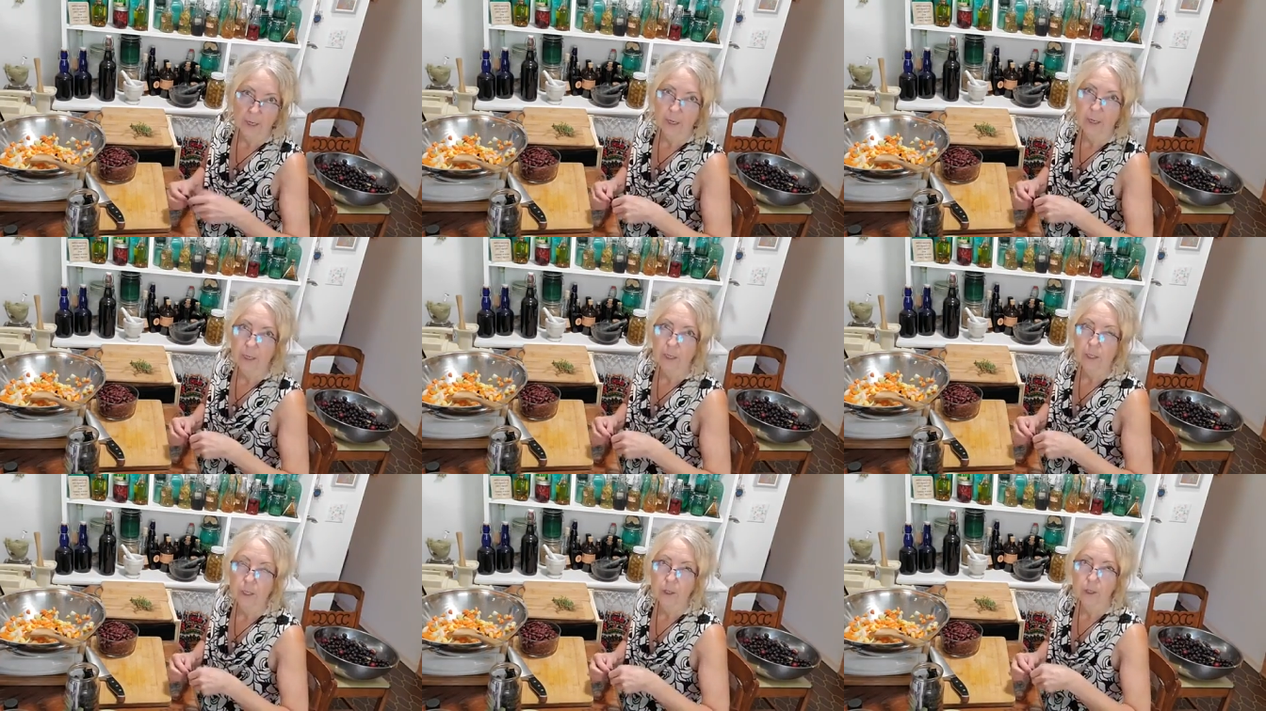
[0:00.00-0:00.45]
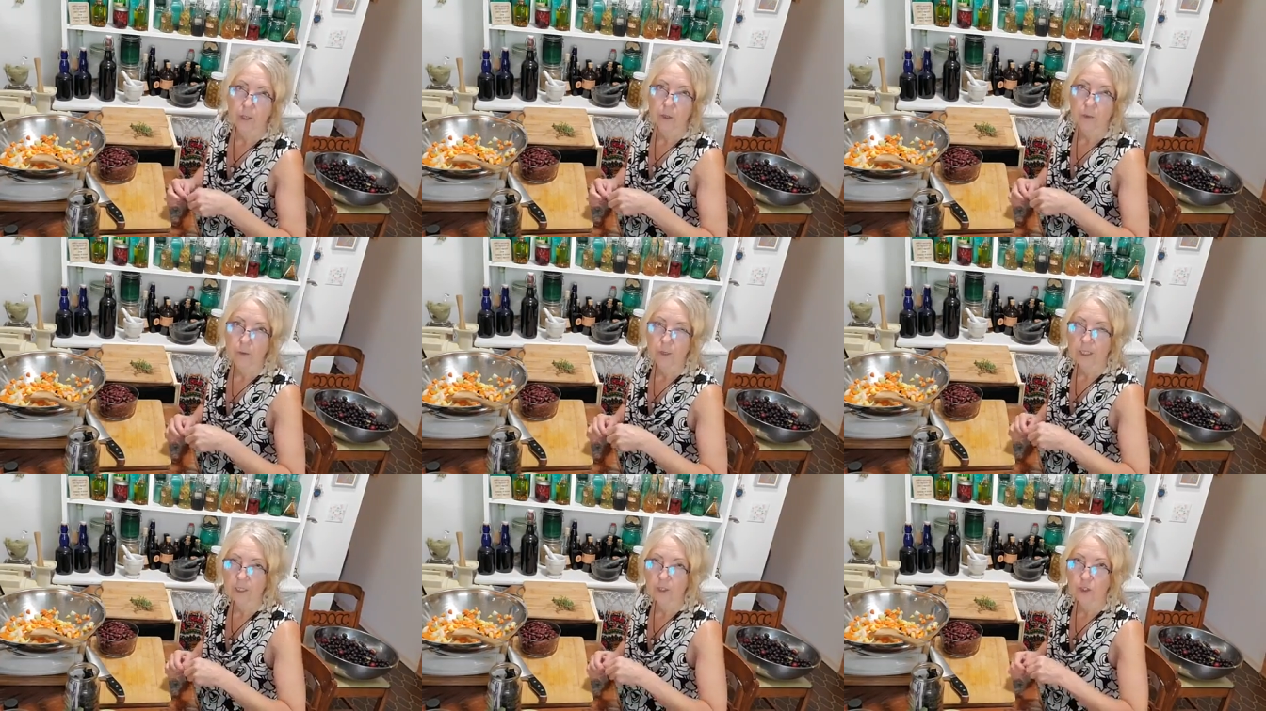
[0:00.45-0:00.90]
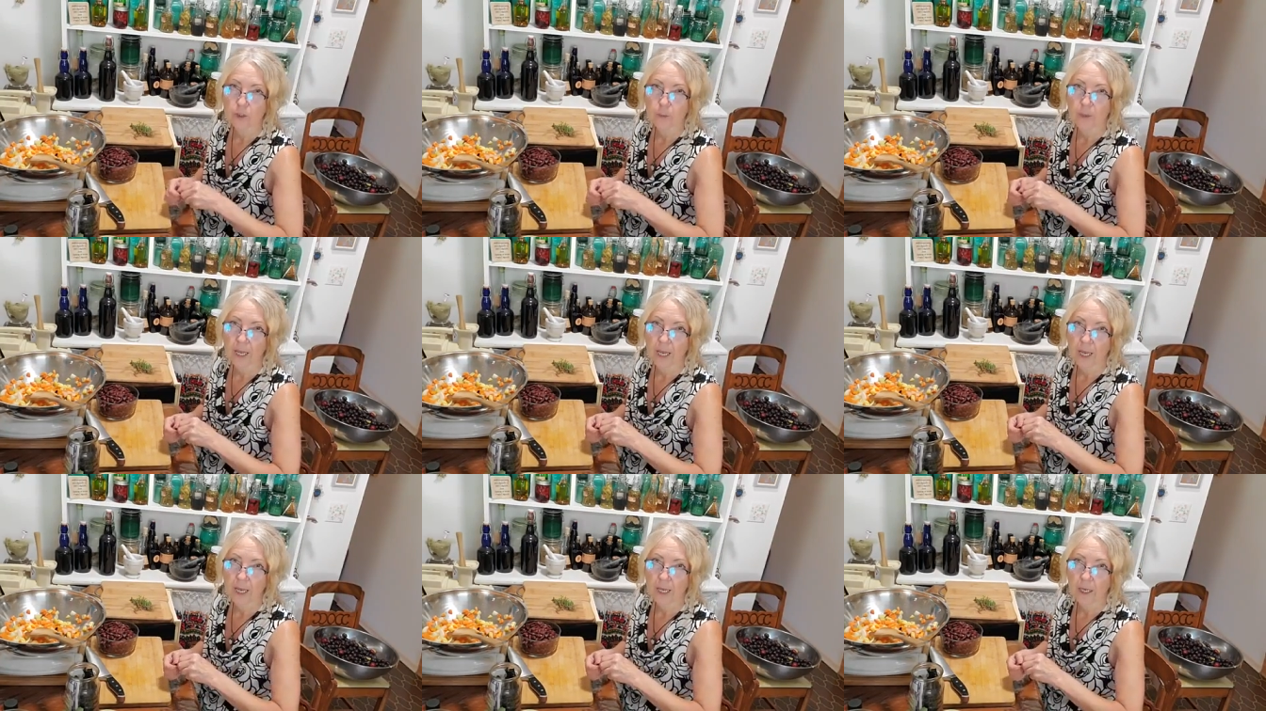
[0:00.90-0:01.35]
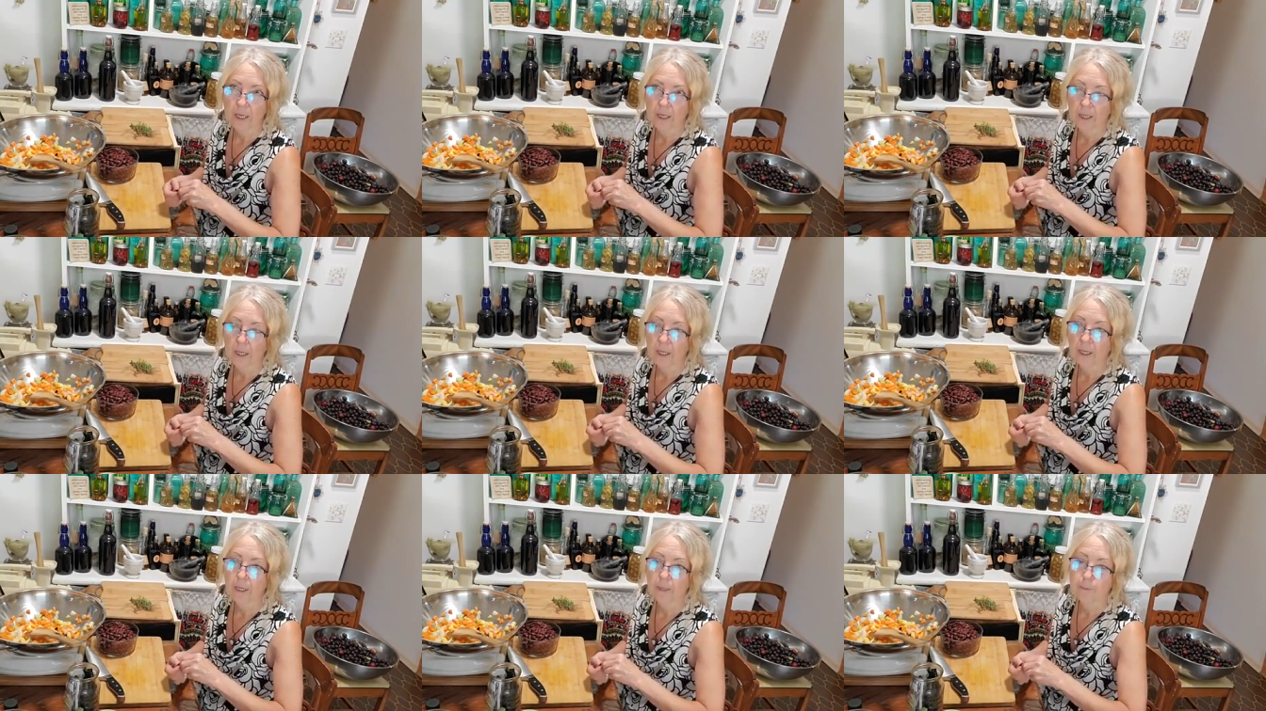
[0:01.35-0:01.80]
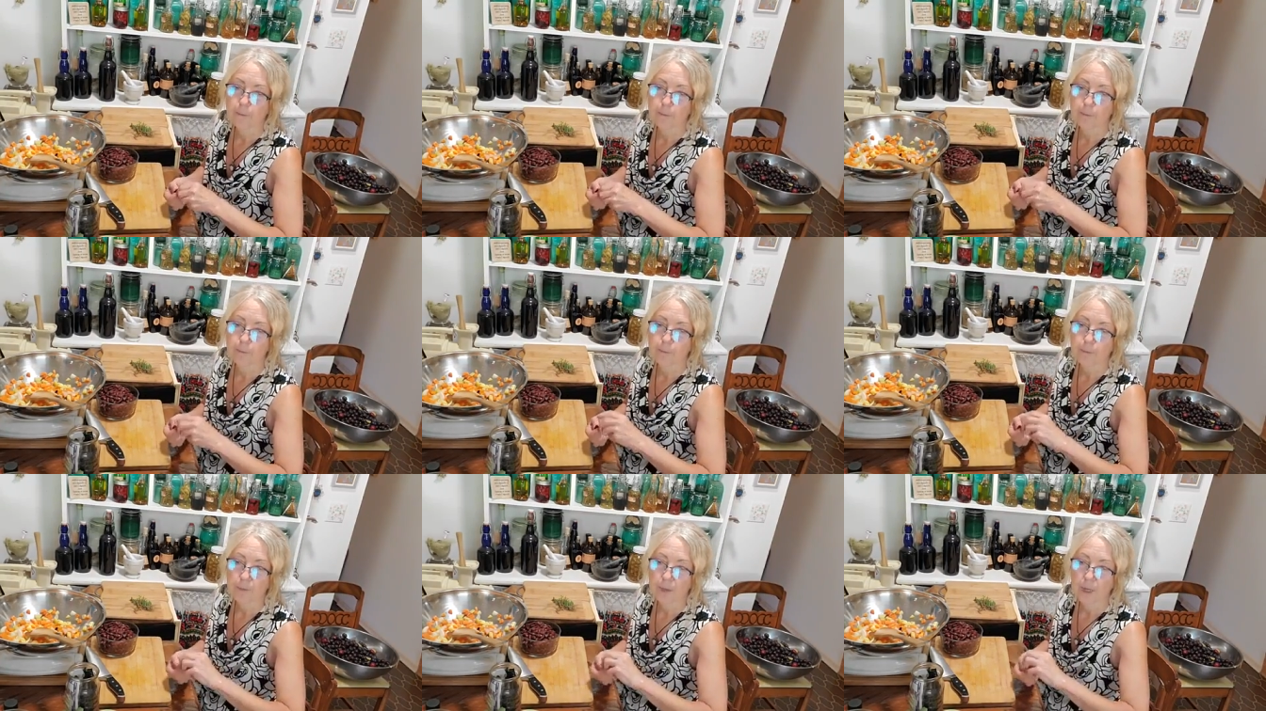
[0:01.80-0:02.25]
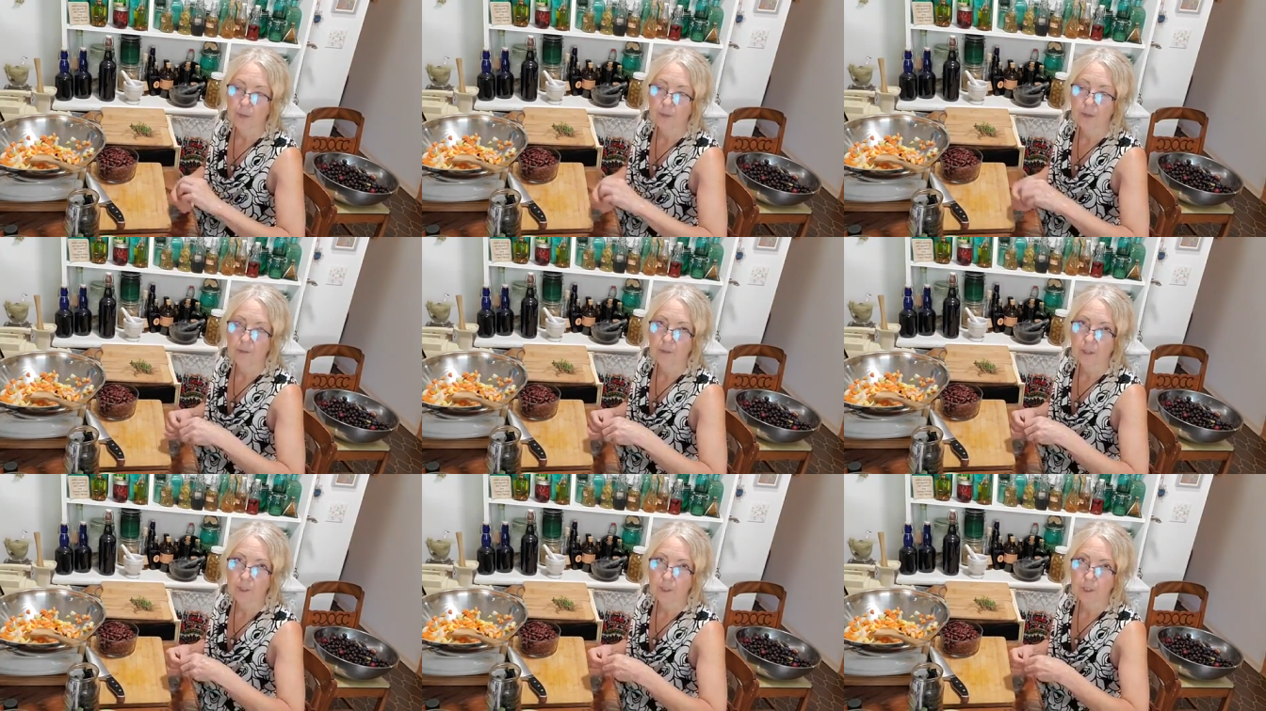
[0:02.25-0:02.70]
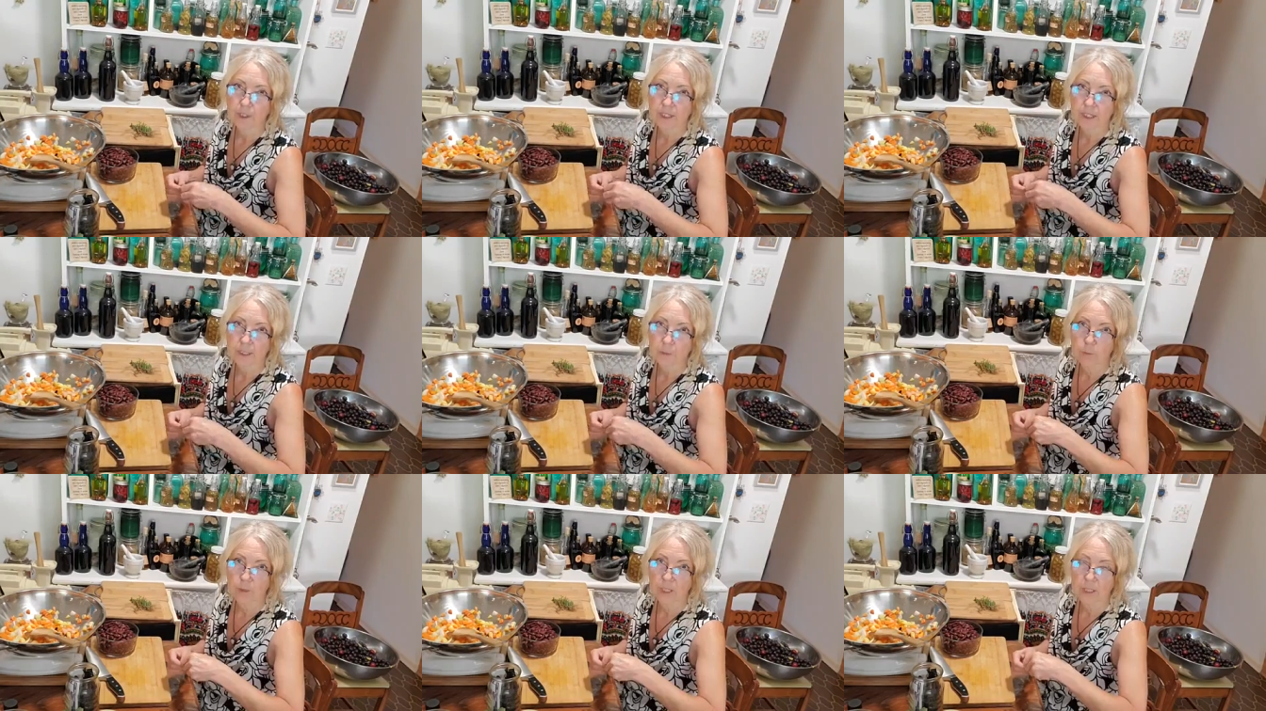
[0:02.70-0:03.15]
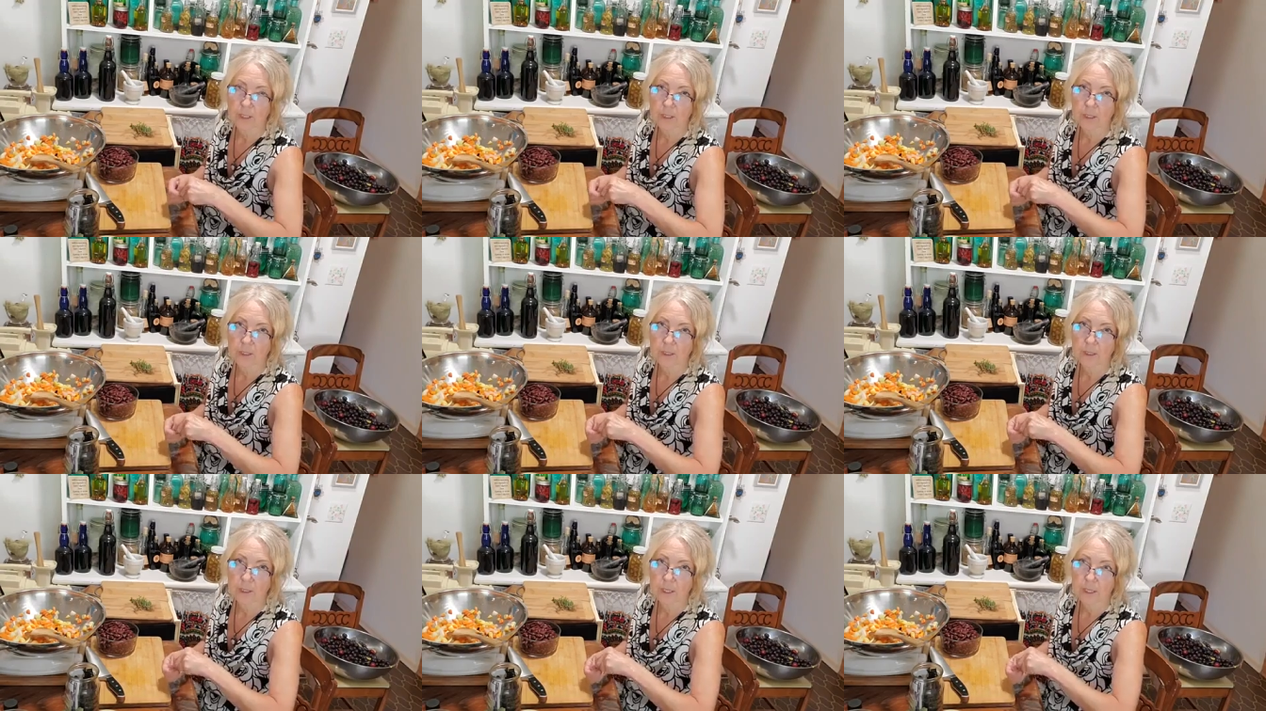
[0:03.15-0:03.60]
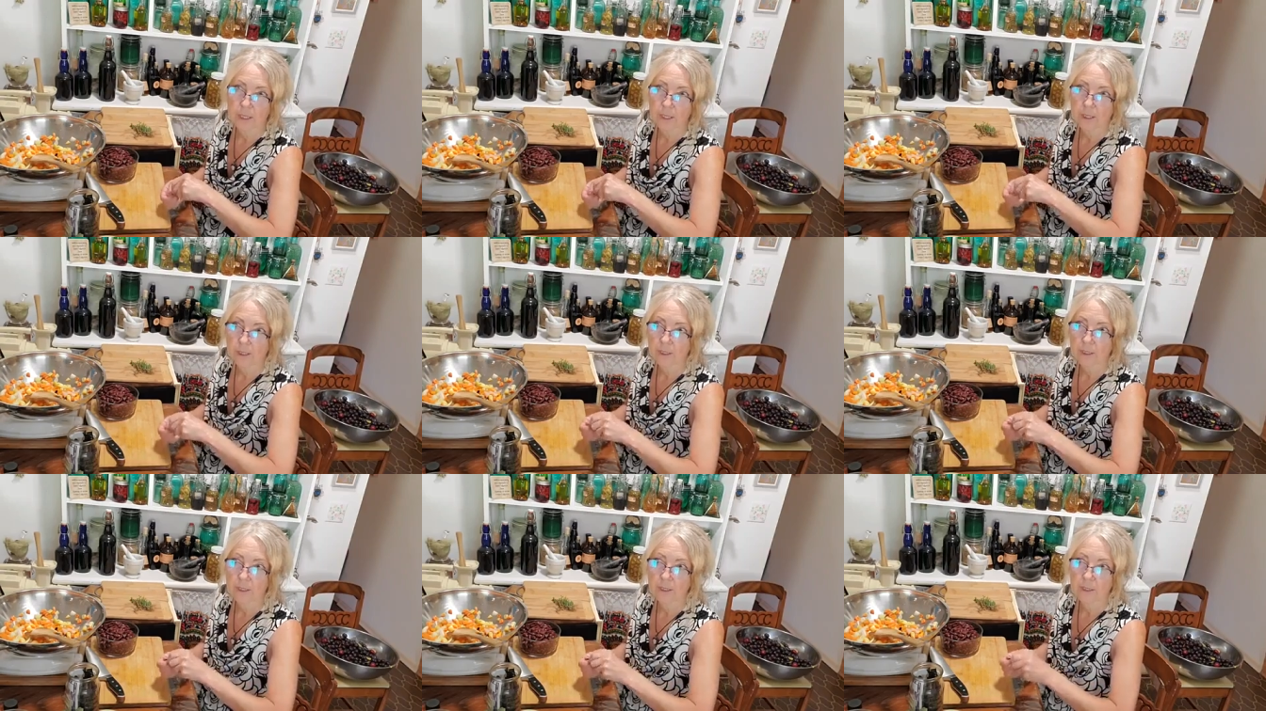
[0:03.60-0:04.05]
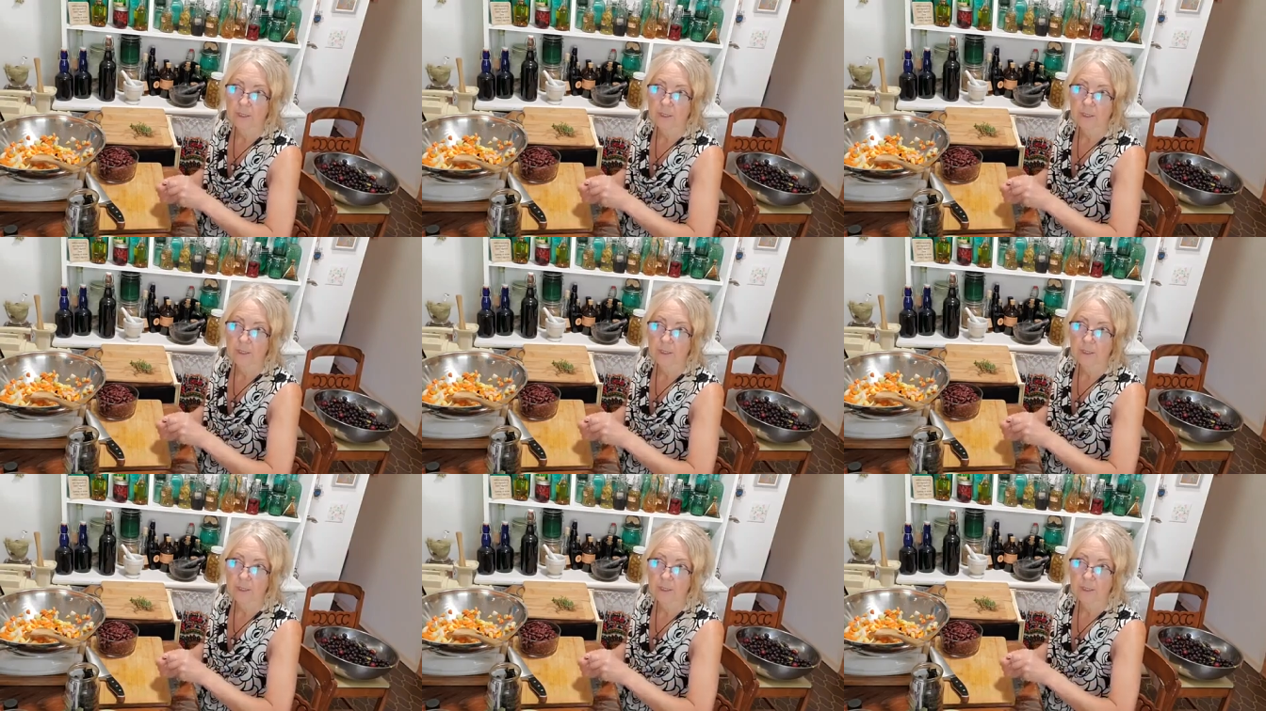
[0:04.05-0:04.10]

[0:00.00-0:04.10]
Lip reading: in Japan. They've used seaweed in,